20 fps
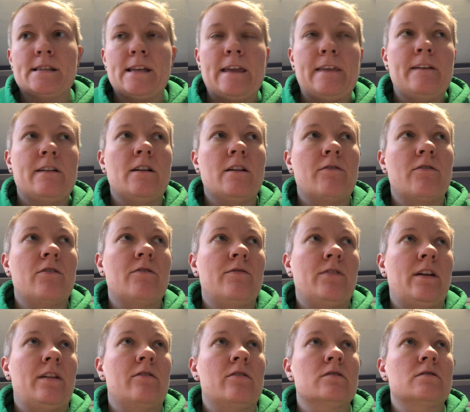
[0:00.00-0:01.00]
slightly different
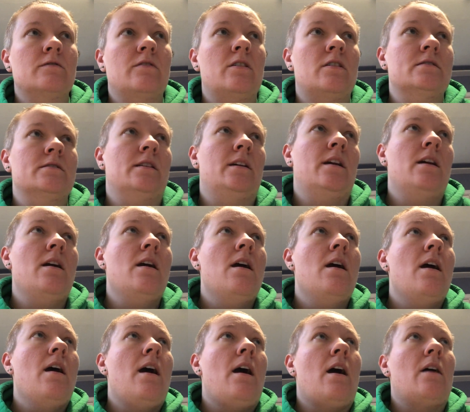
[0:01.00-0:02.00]
flavor as far as like
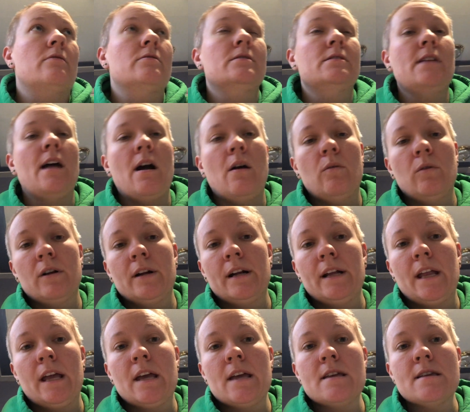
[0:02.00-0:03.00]
how sour
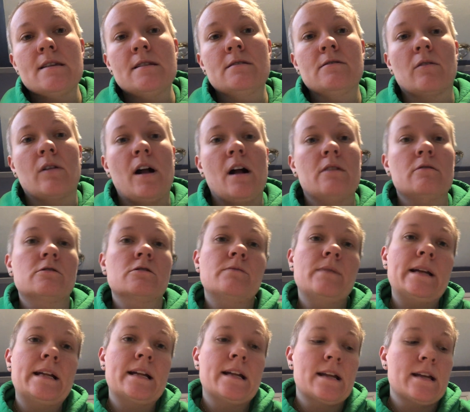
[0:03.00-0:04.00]
it is or how
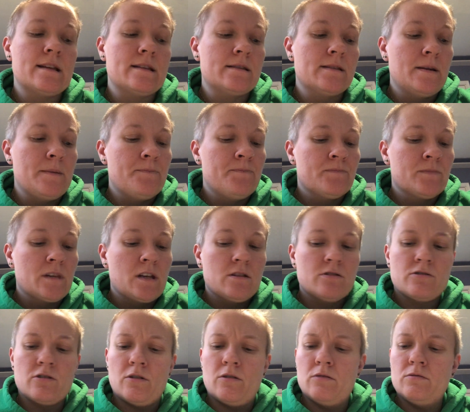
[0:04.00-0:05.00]
sweet it is.
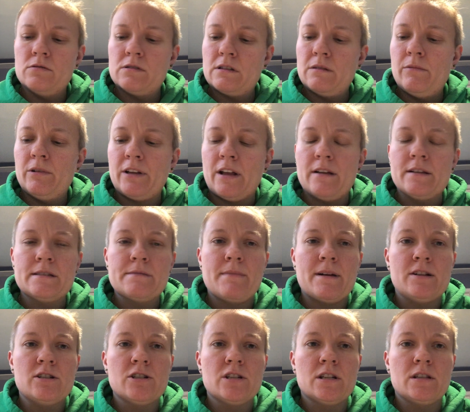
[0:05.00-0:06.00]
So someone else
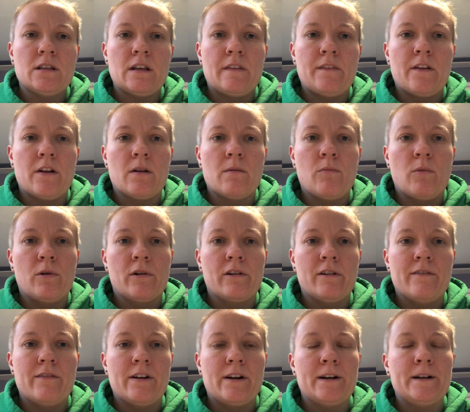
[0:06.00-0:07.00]
mentioned that they're more
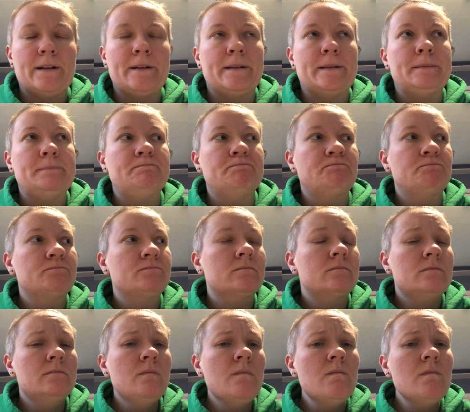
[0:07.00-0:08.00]
of a
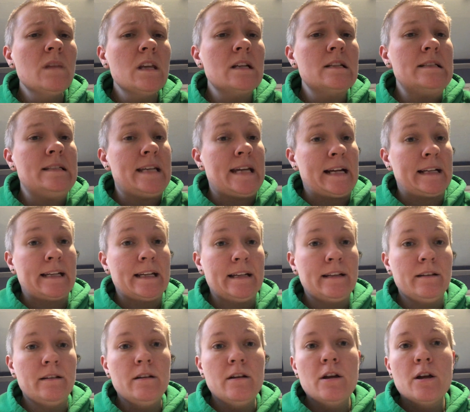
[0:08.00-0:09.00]

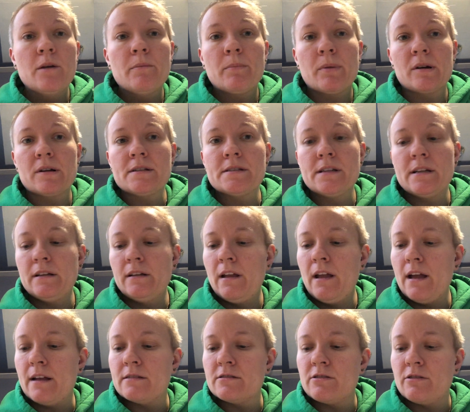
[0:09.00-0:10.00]
Dannon person.
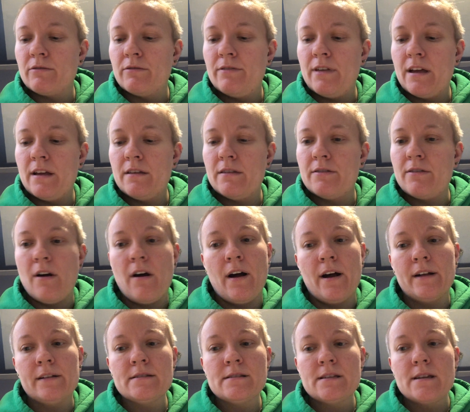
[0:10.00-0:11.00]
And so they
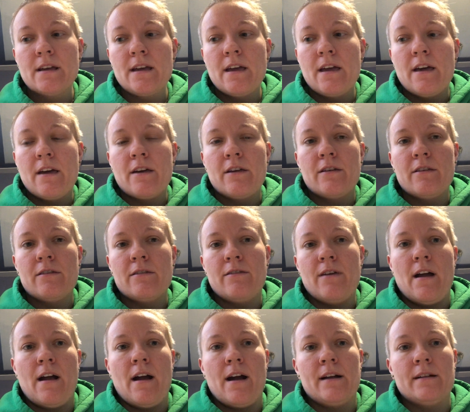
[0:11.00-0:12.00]
thought
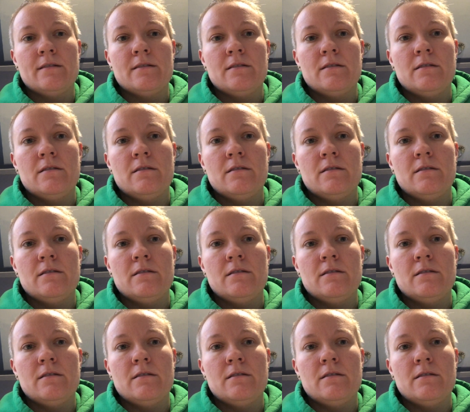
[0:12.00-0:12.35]
that,